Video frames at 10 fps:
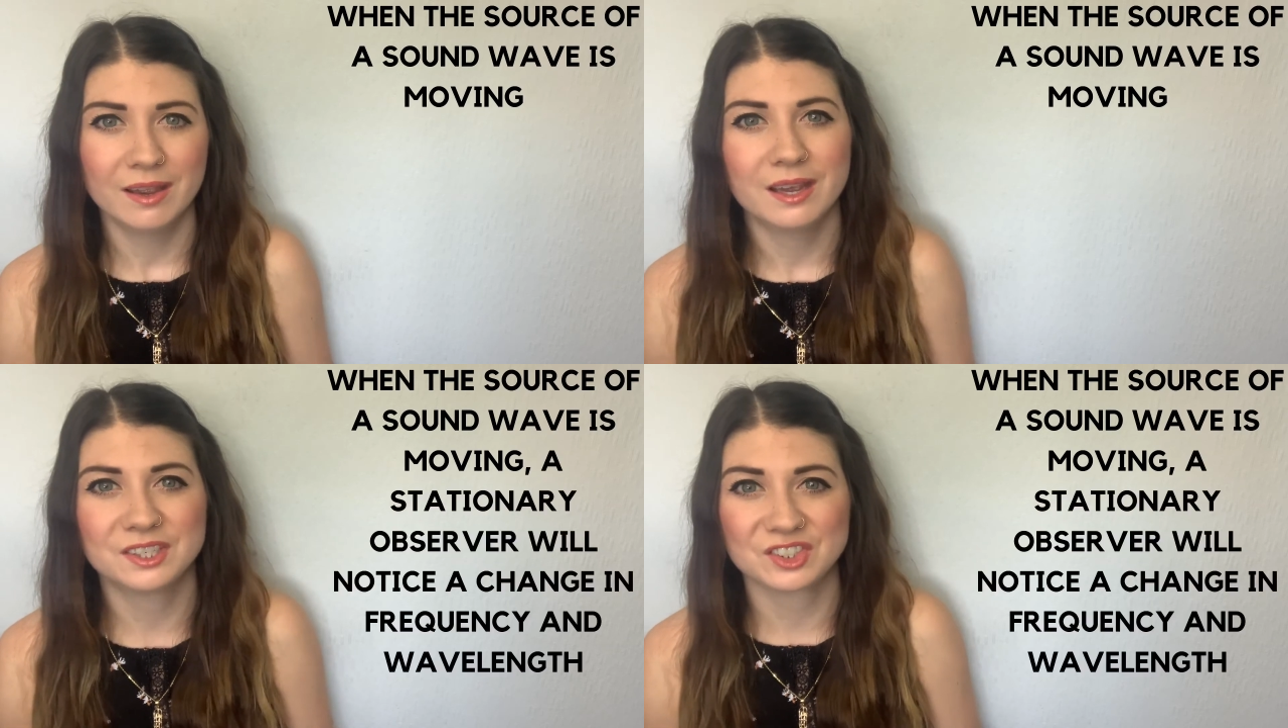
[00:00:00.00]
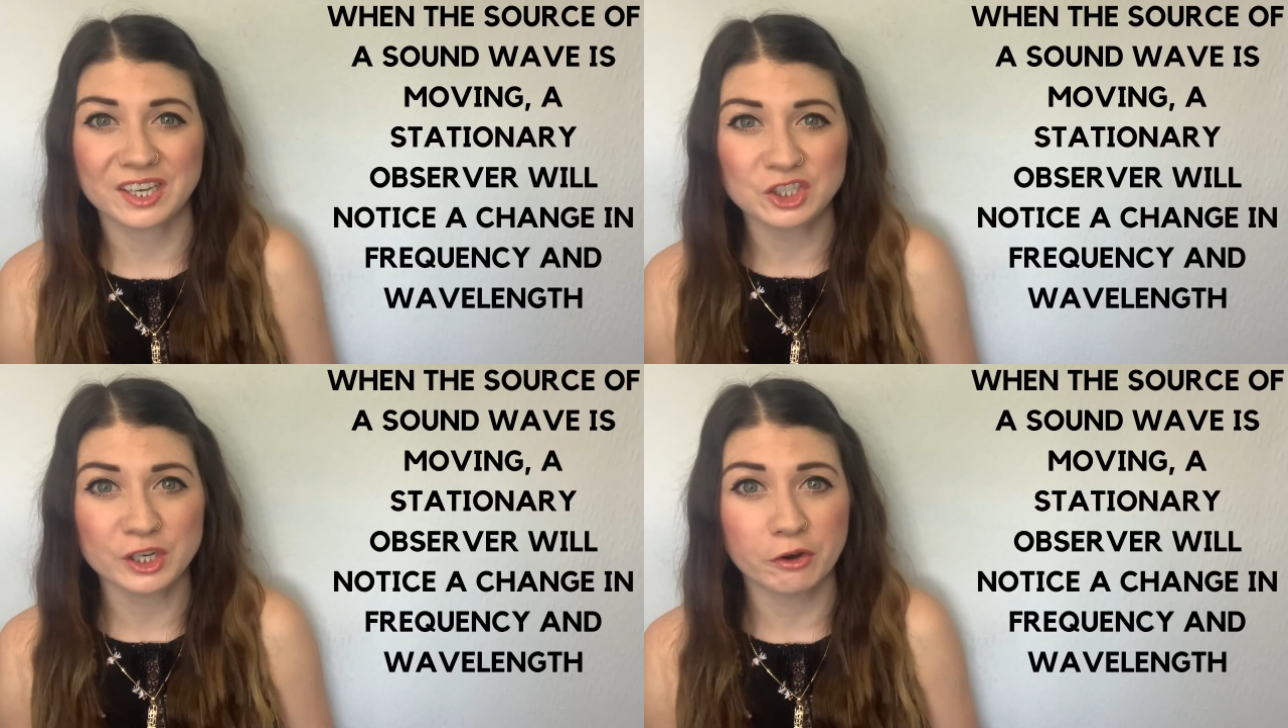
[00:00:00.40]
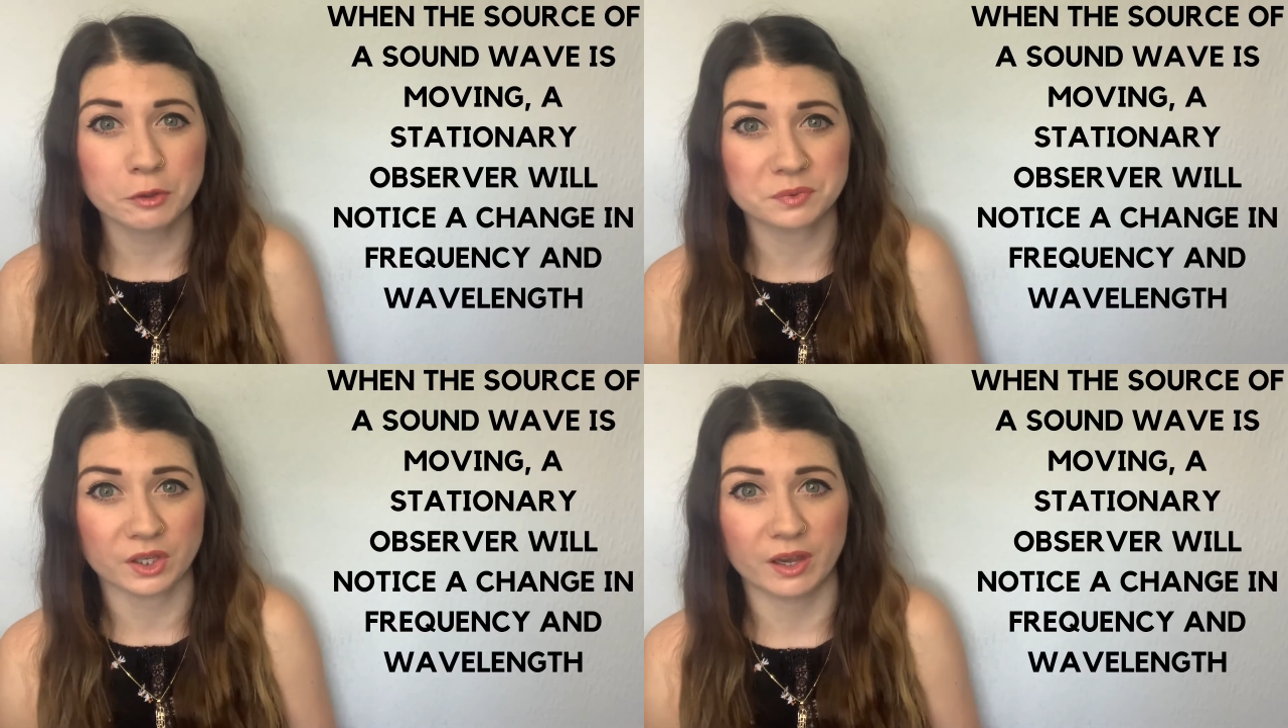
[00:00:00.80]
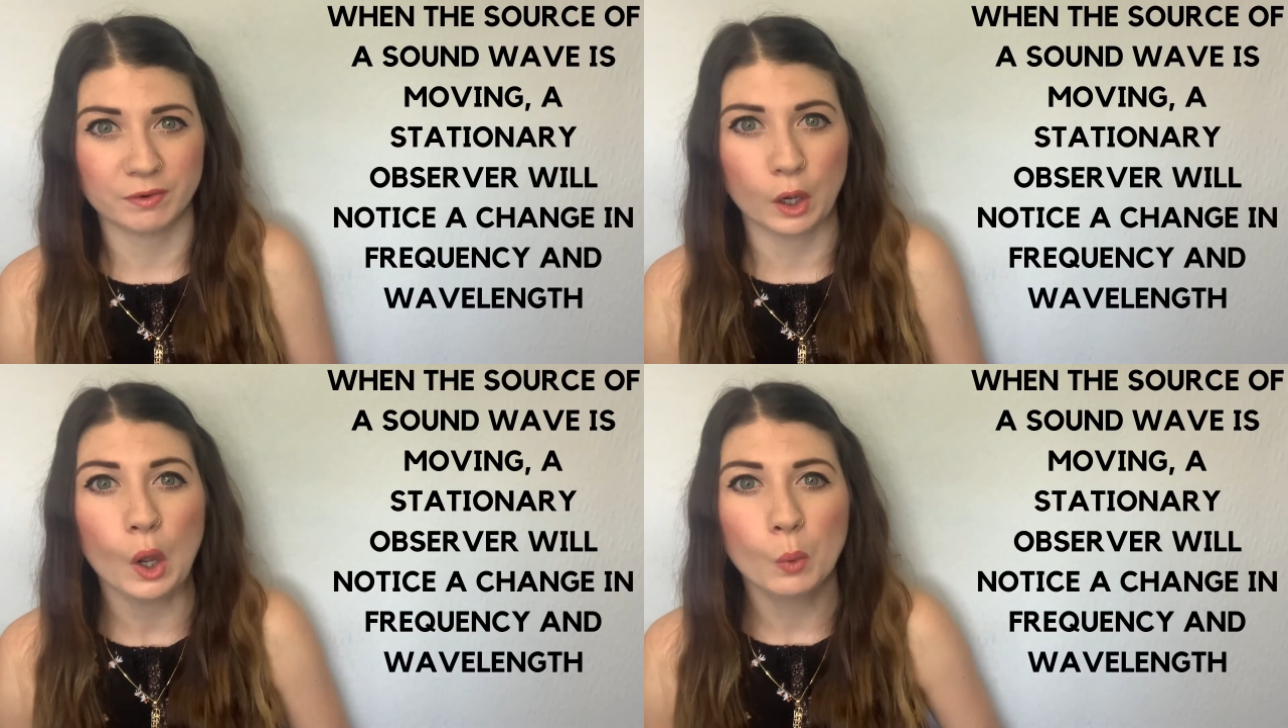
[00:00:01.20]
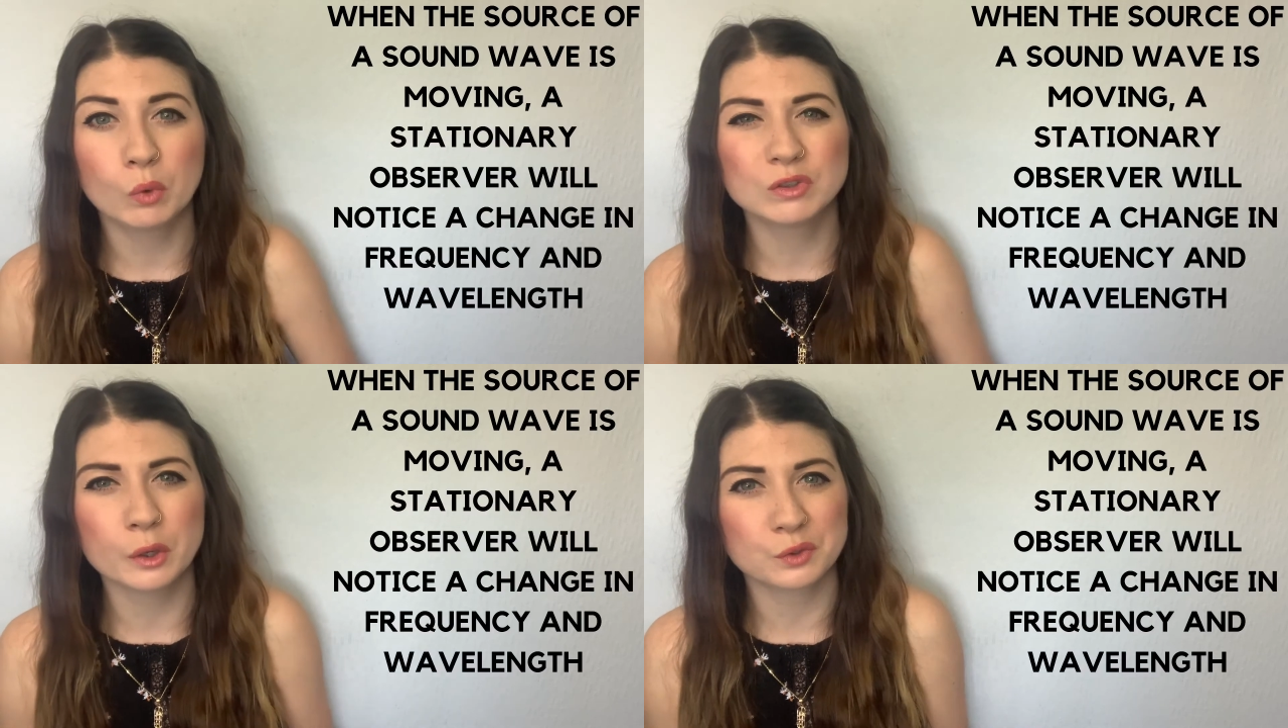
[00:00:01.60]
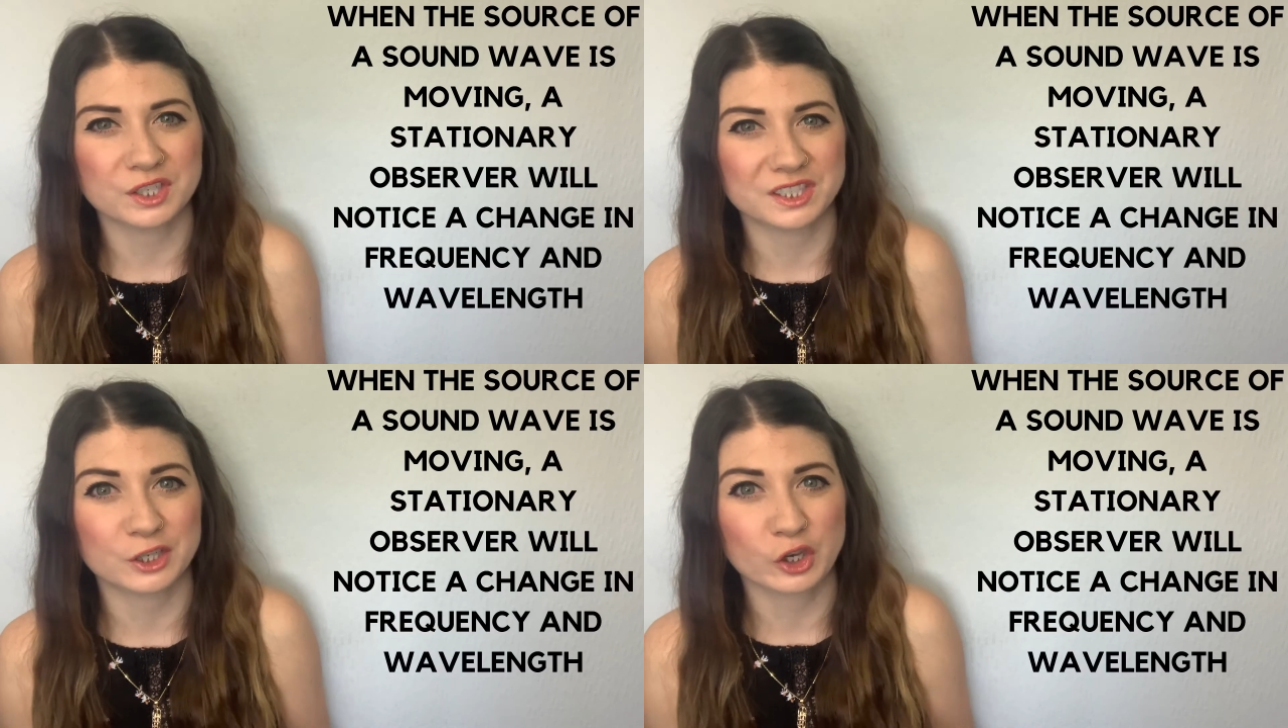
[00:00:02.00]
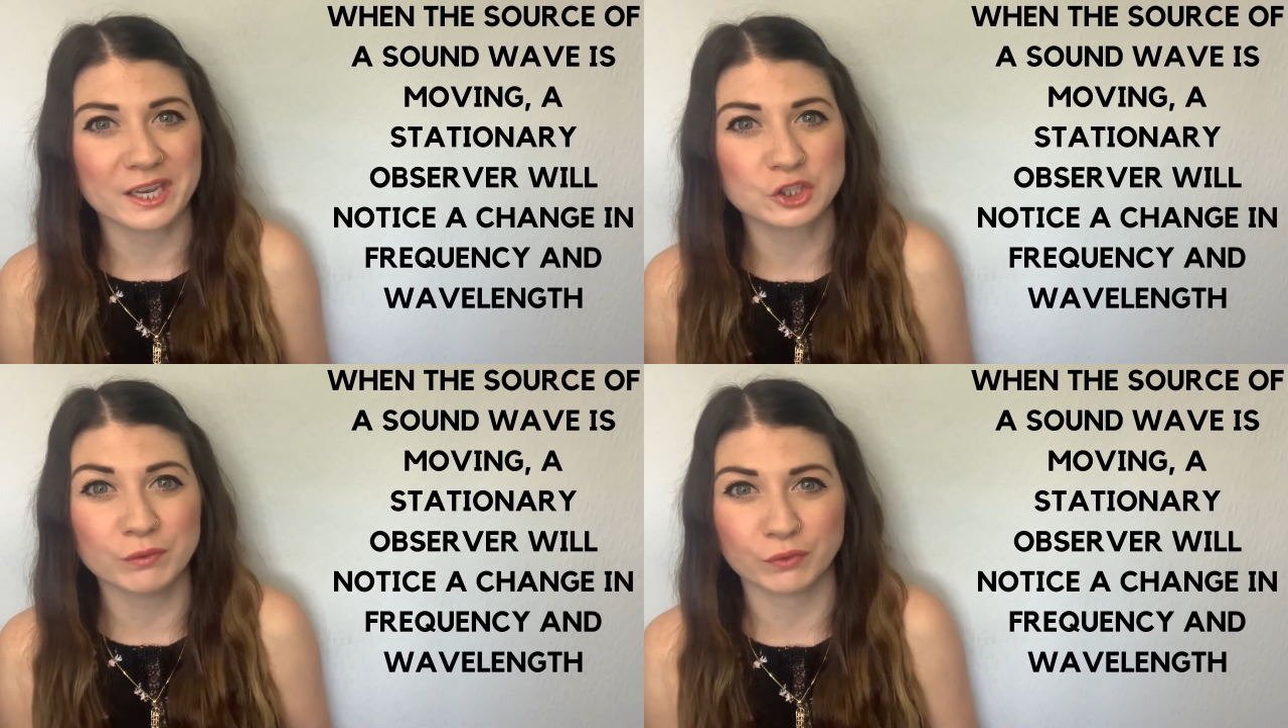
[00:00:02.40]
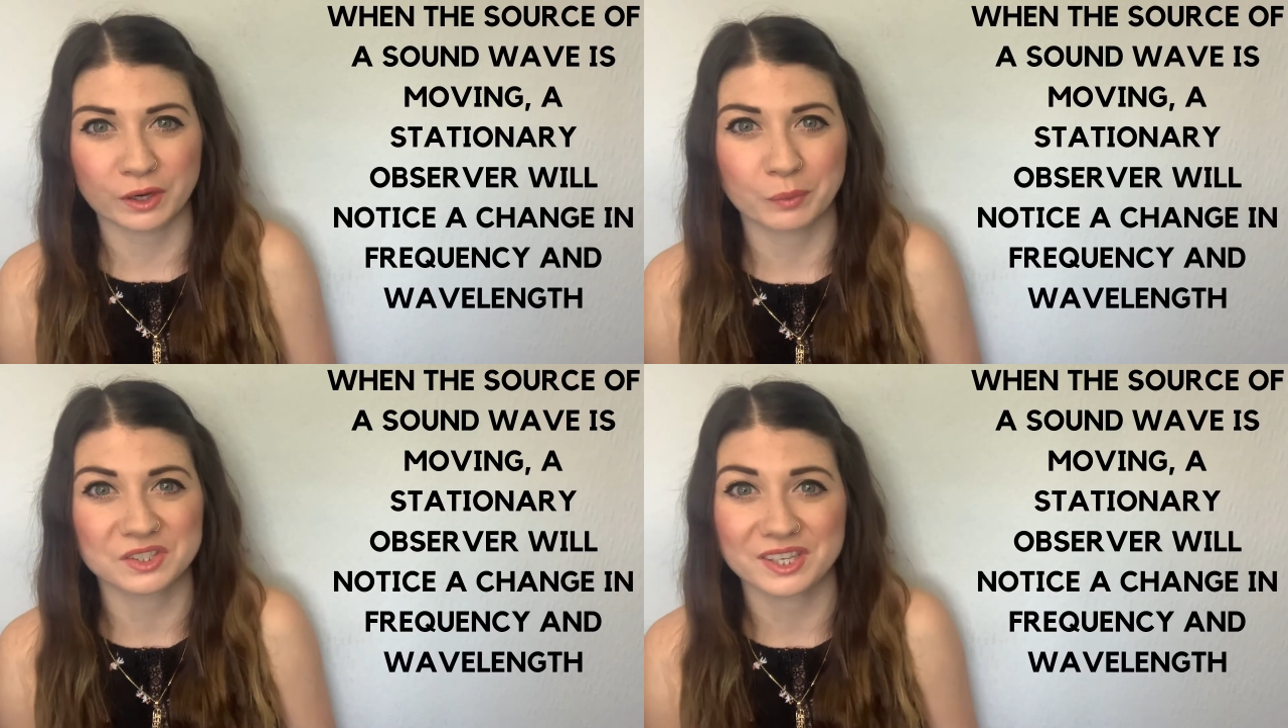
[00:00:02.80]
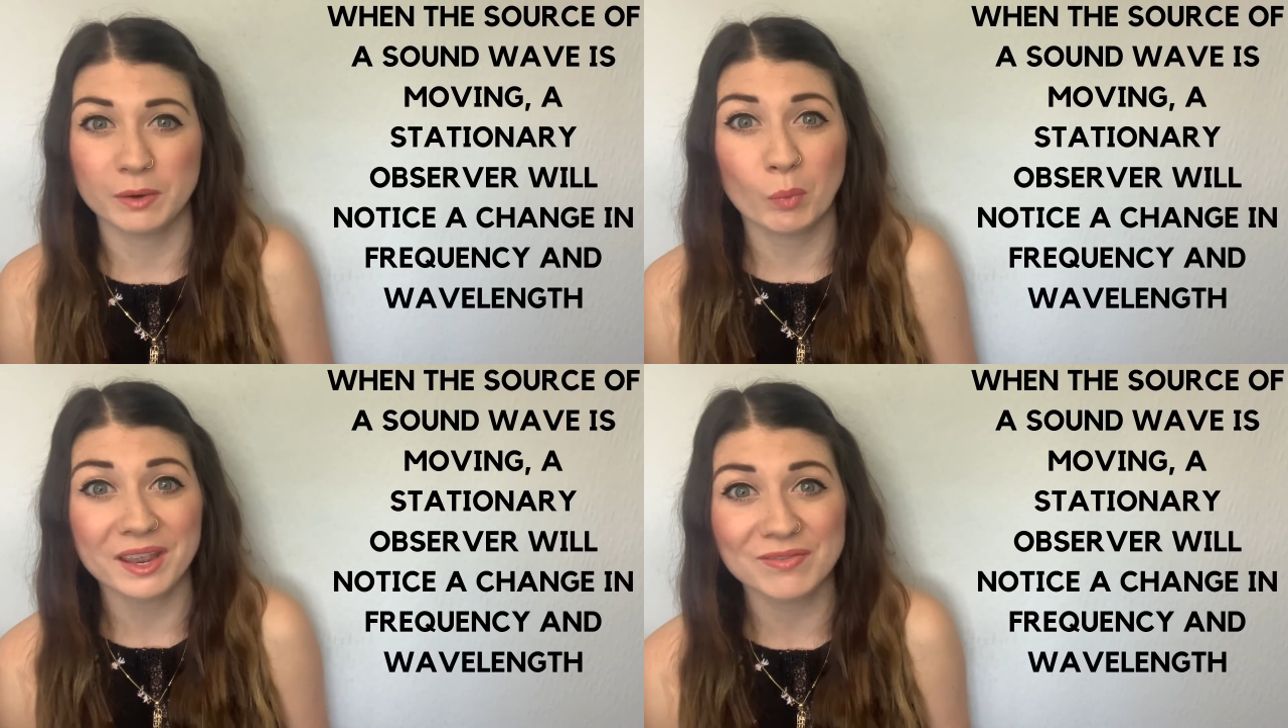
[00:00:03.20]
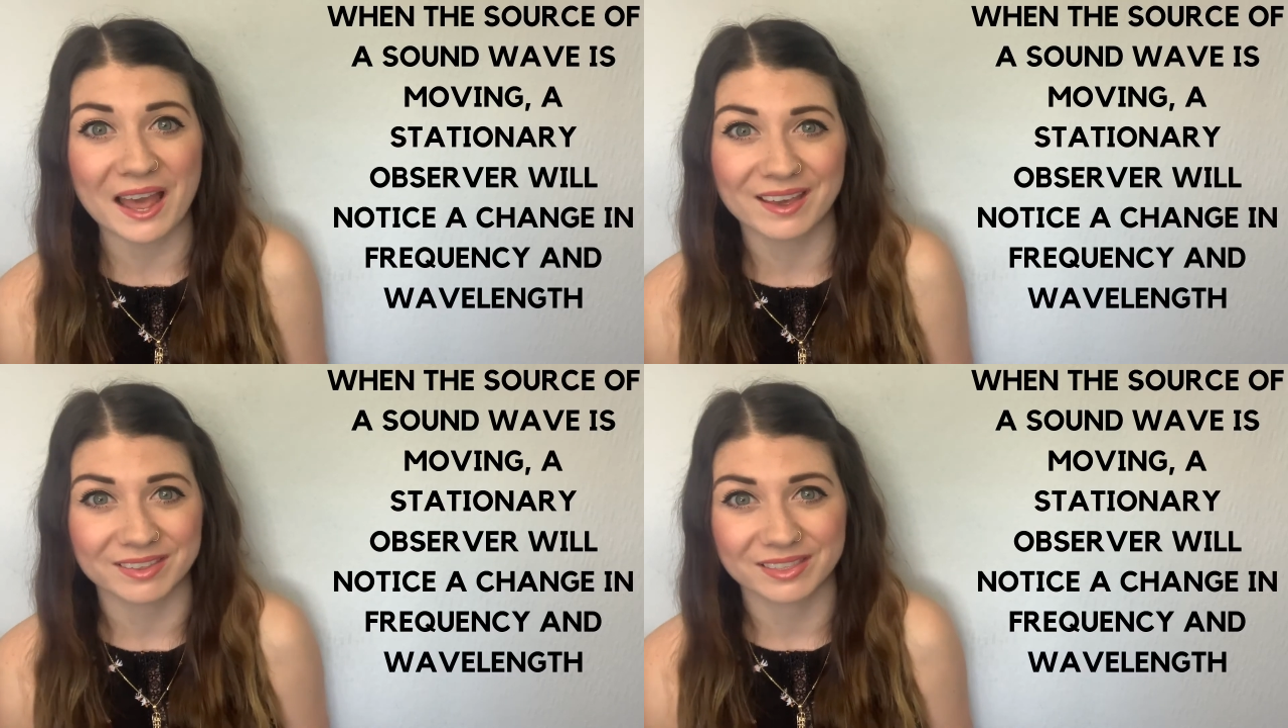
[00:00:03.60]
a stationary observer will notice a change in frequency and wavelength.